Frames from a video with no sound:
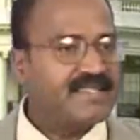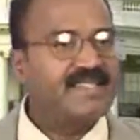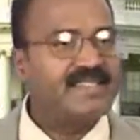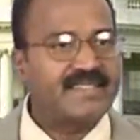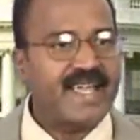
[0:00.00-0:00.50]

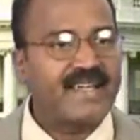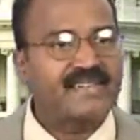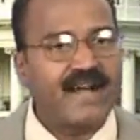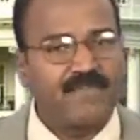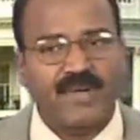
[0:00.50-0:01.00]
This is the
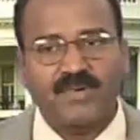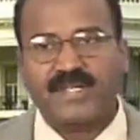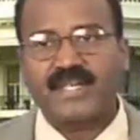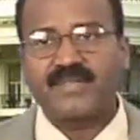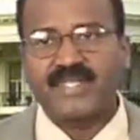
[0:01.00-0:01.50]
example
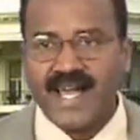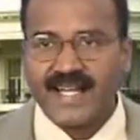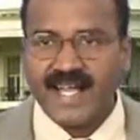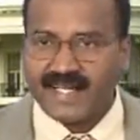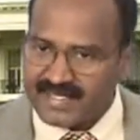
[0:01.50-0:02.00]
workload
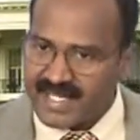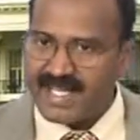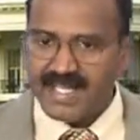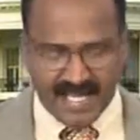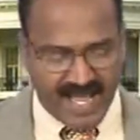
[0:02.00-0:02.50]
there under
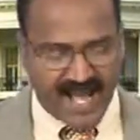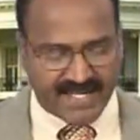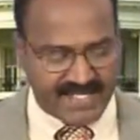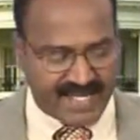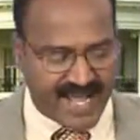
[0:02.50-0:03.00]
the
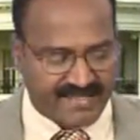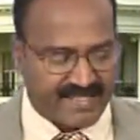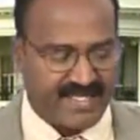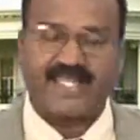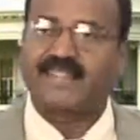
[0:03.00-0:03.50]
addition
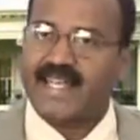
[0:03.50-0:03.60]
auxiliary.